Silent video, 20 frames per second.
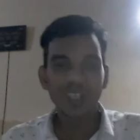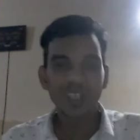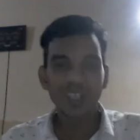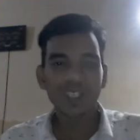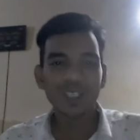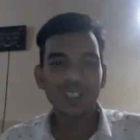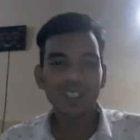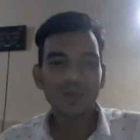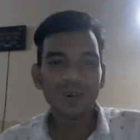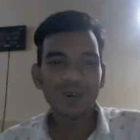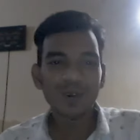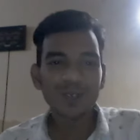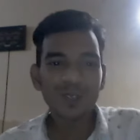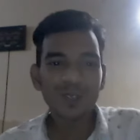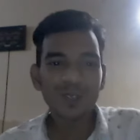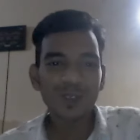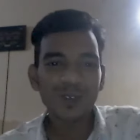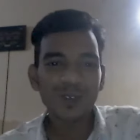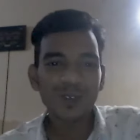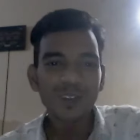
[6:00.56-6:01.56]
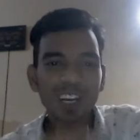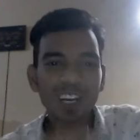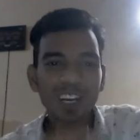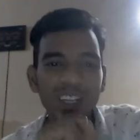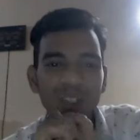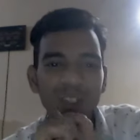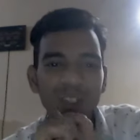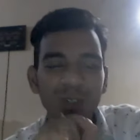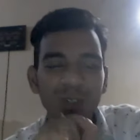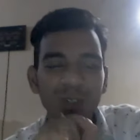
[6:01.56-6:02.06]
suppose you are
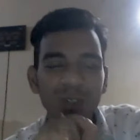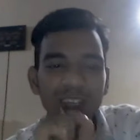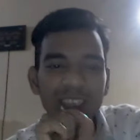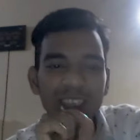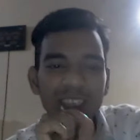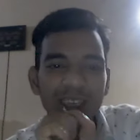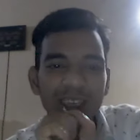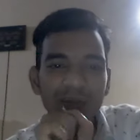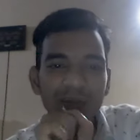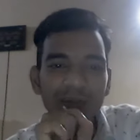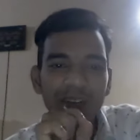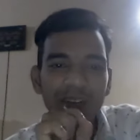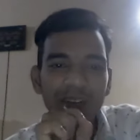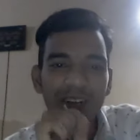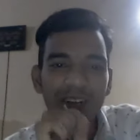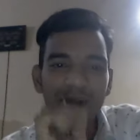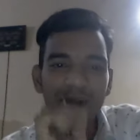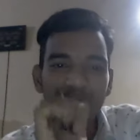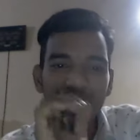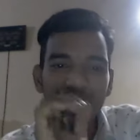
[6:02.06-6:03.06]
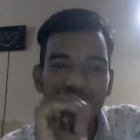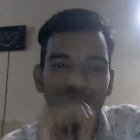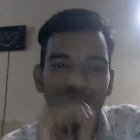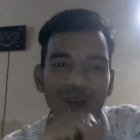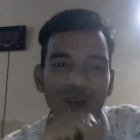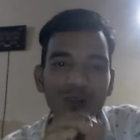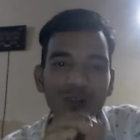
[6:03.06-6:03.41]
doing some particular